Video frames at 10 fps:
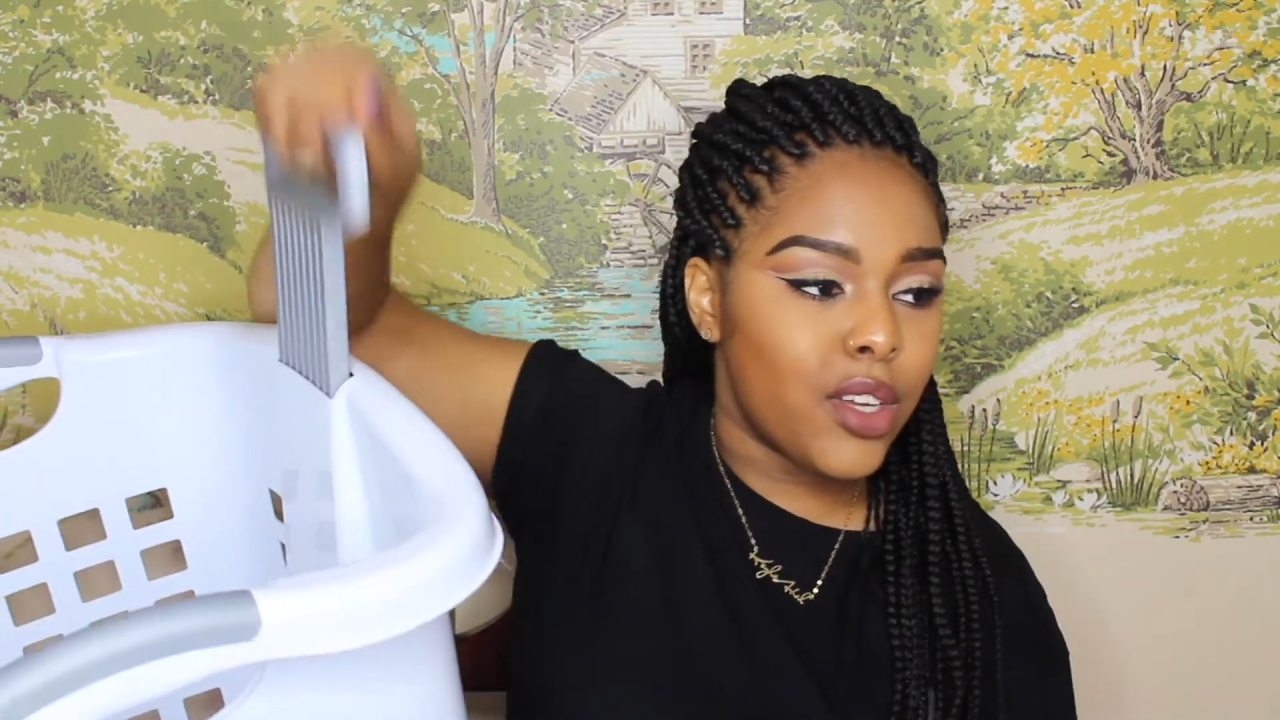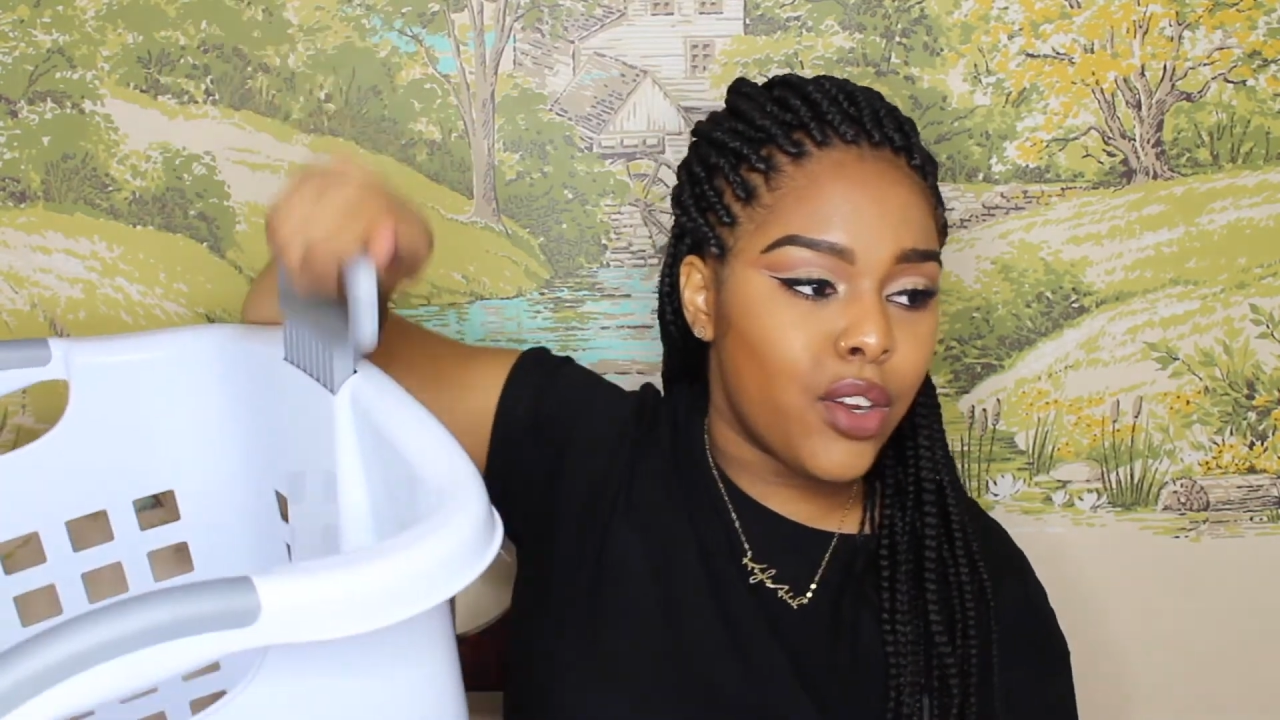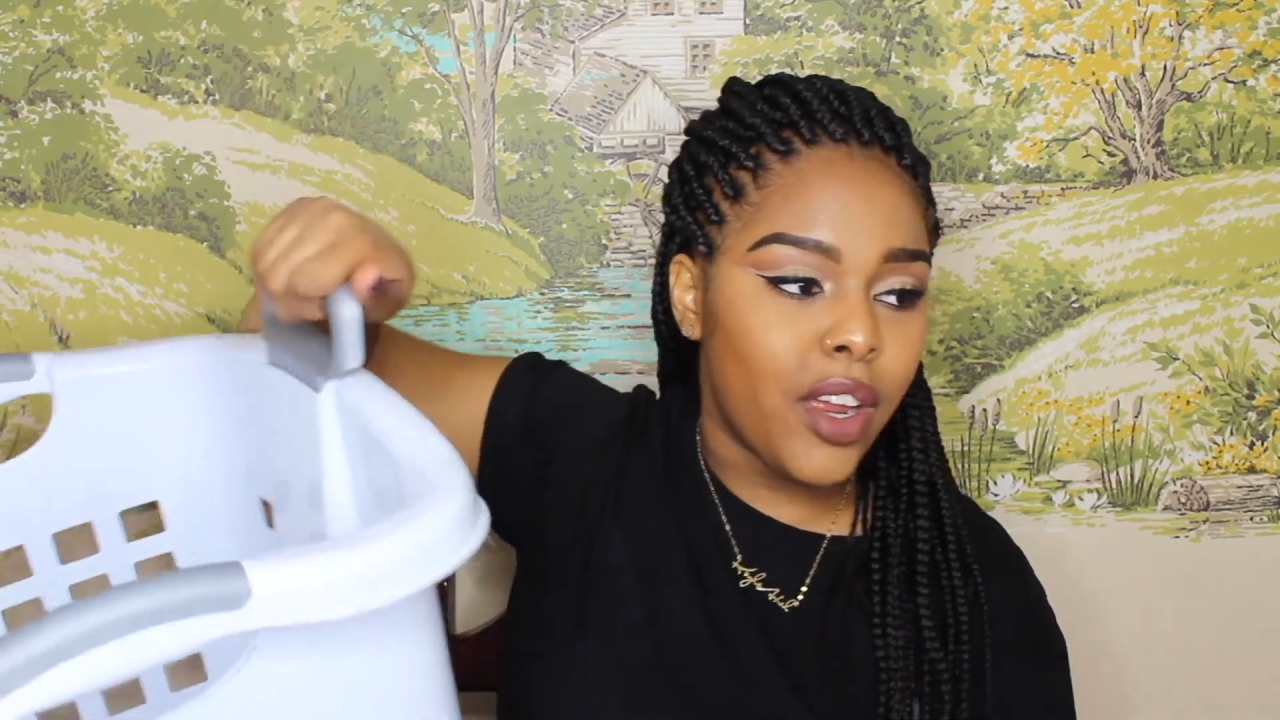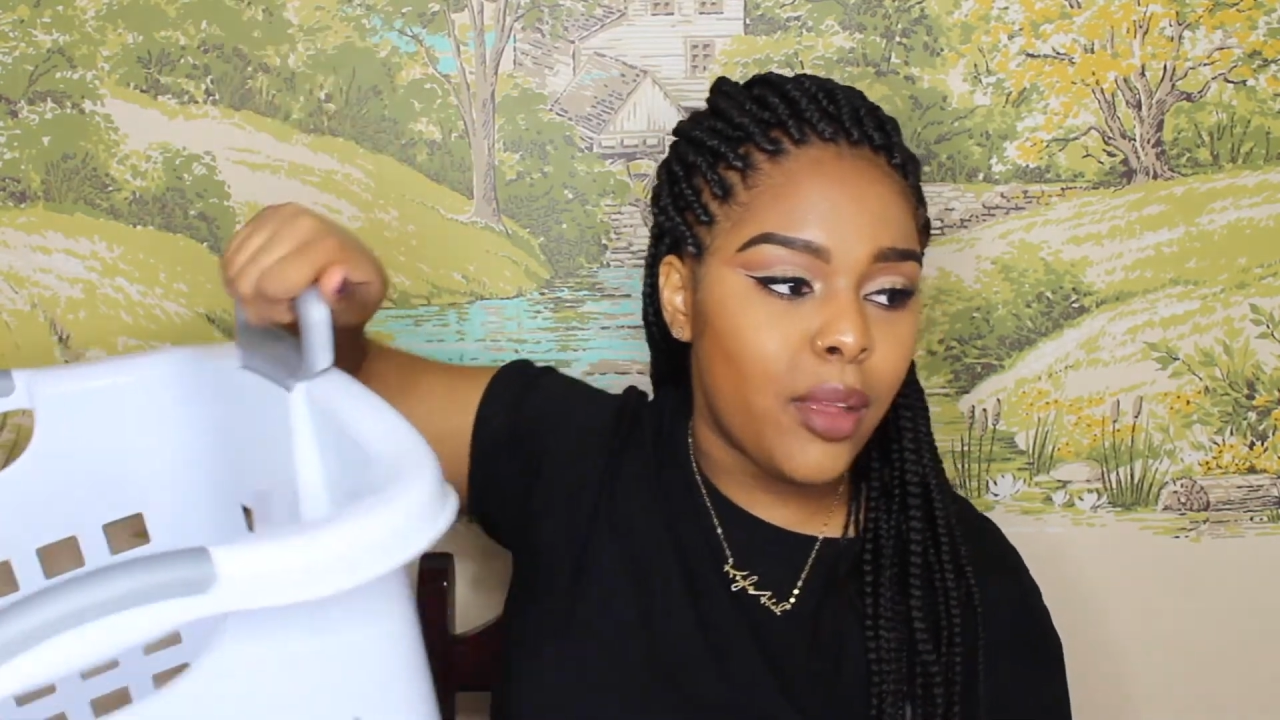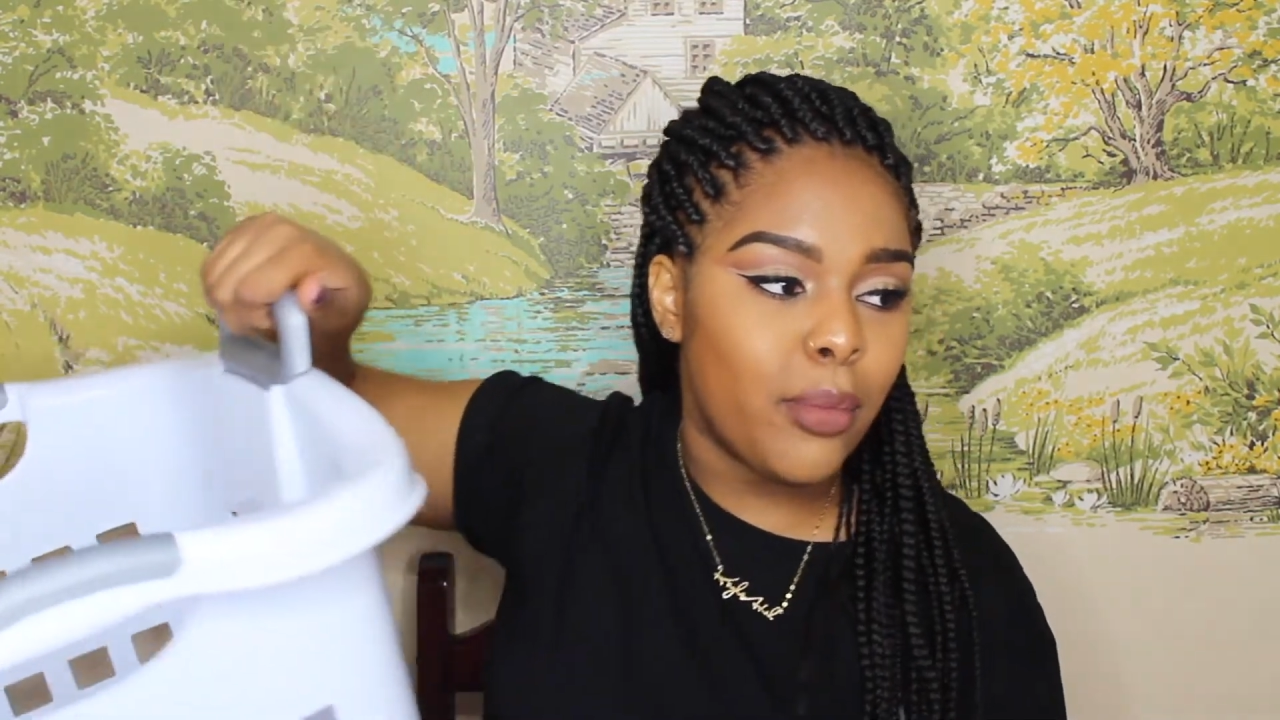a
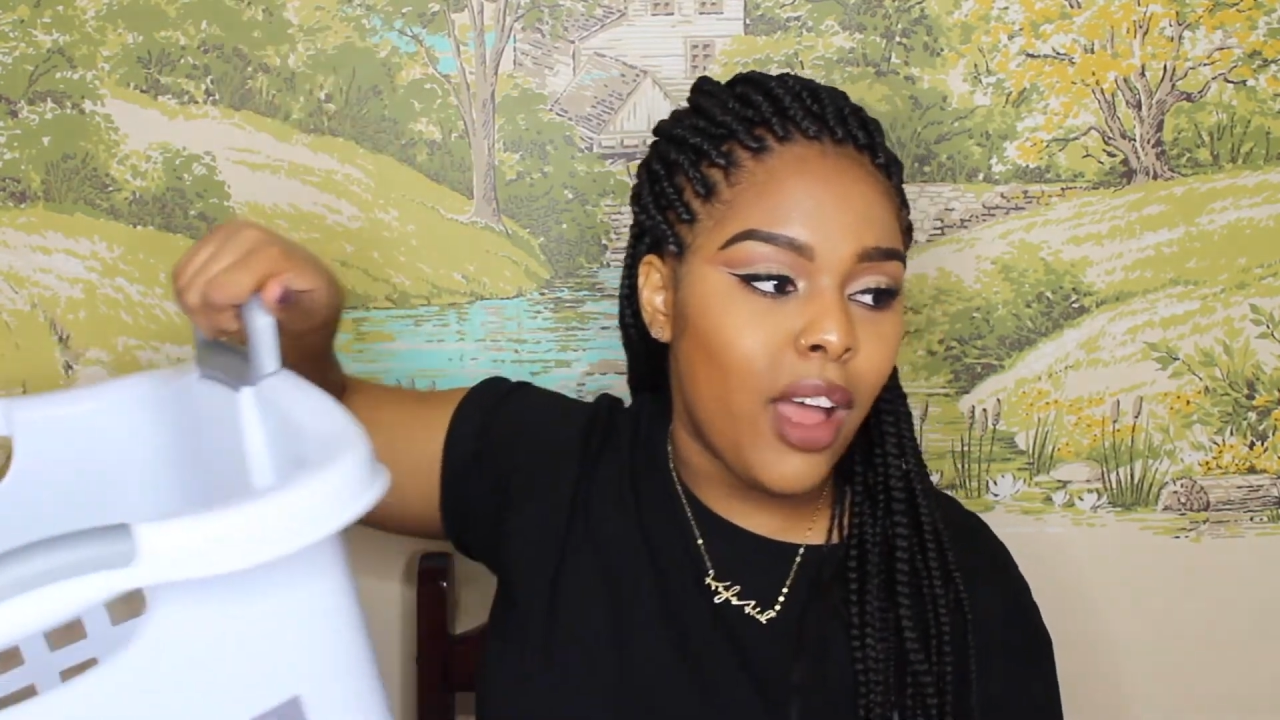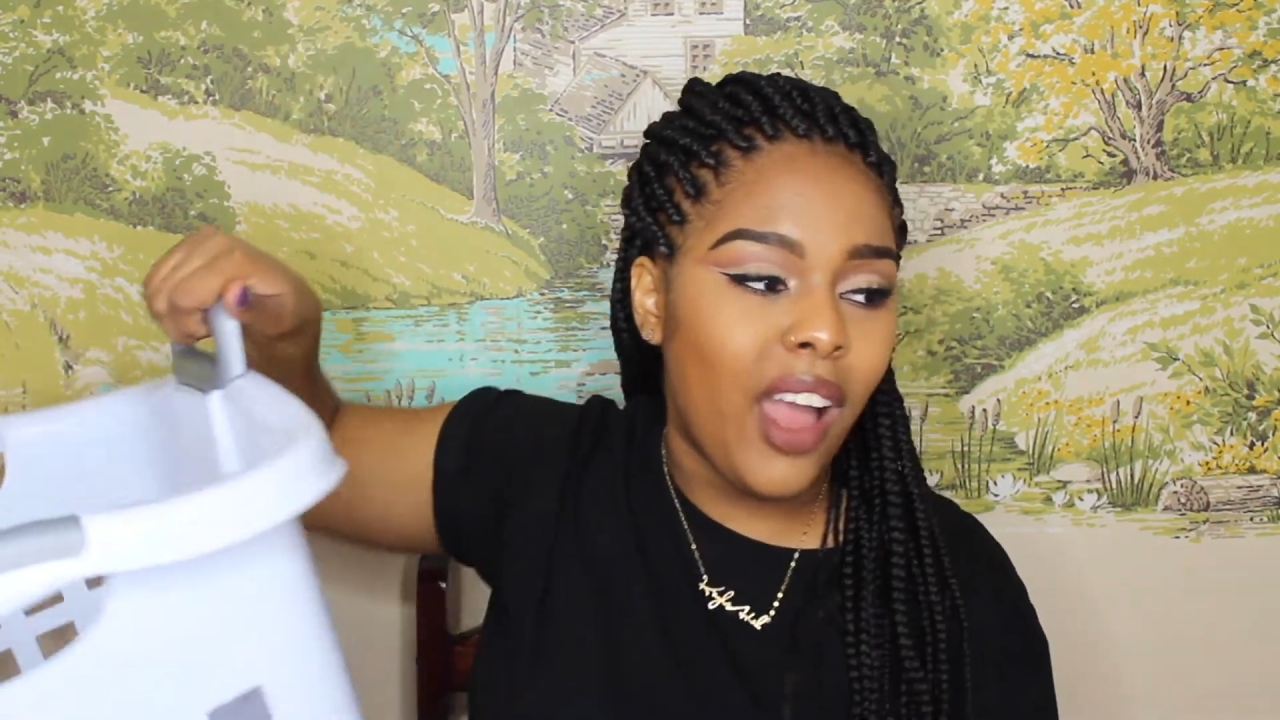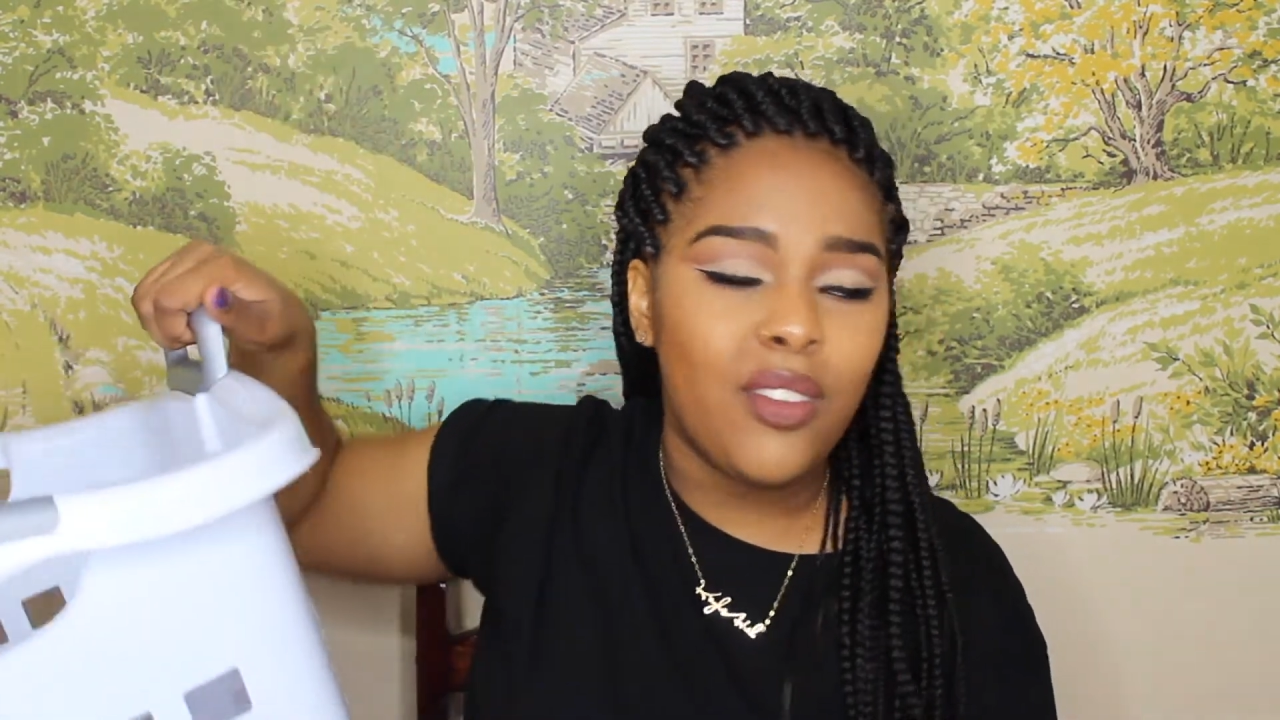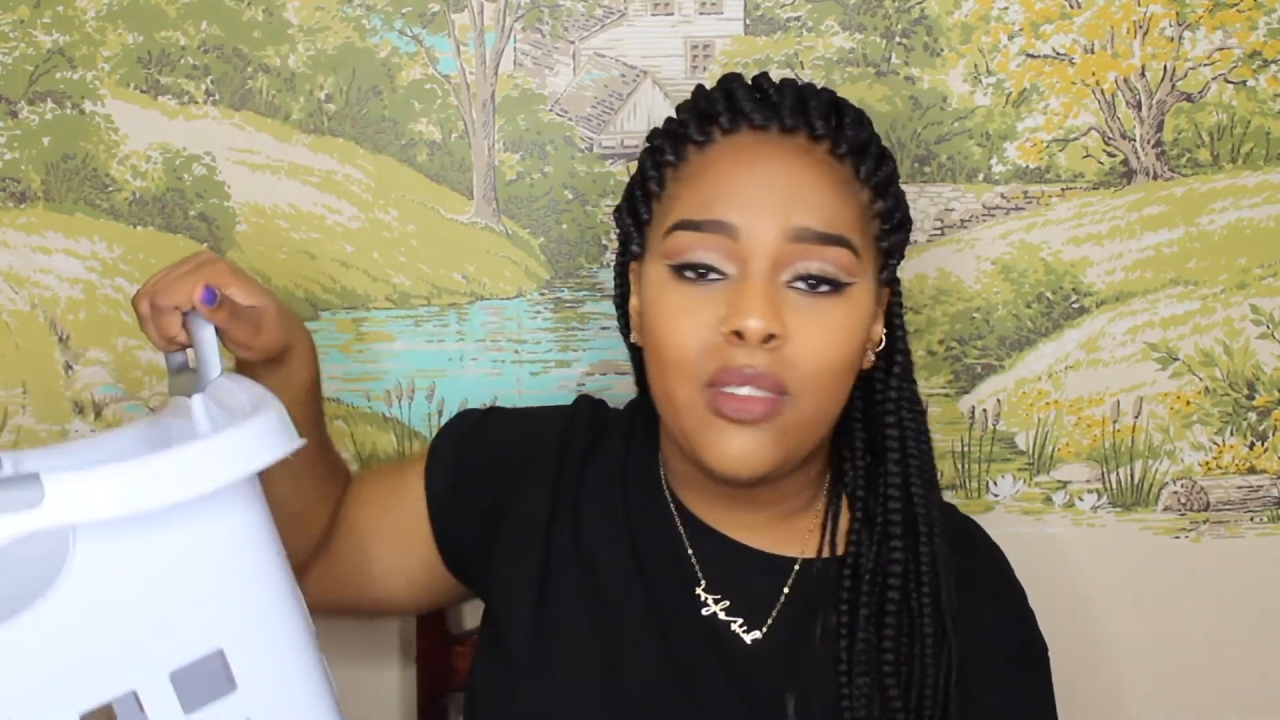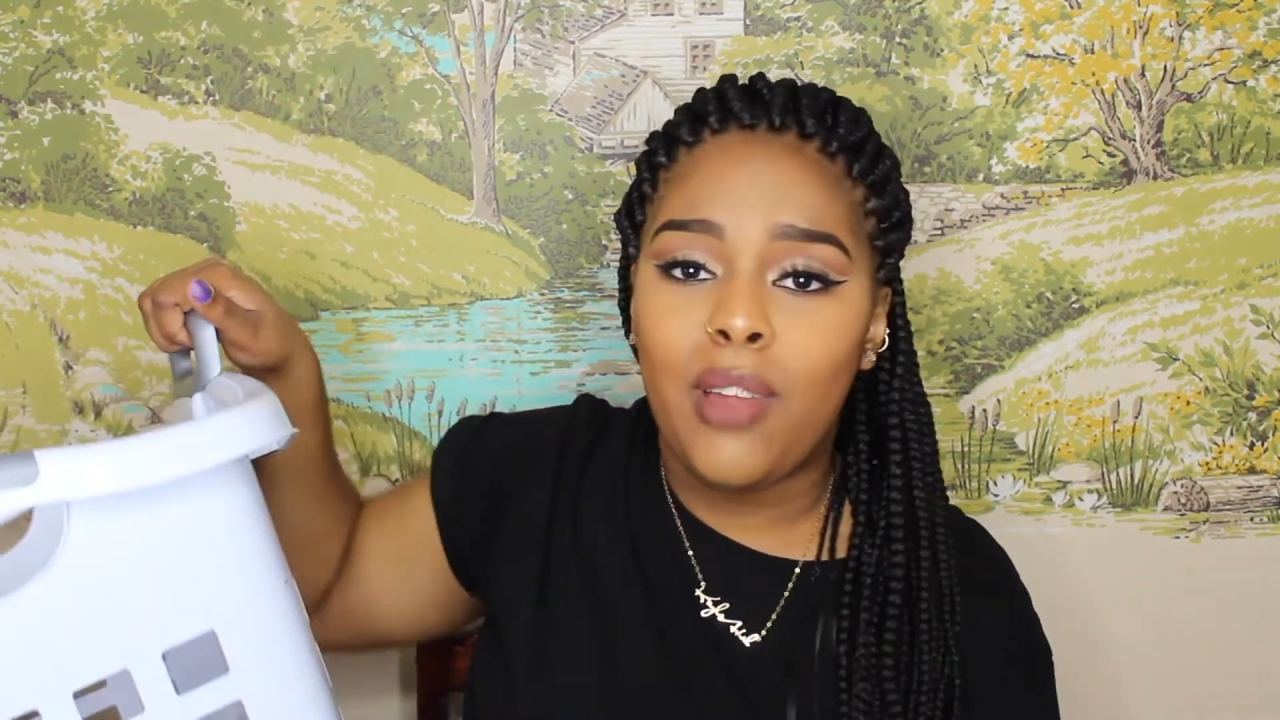great buy.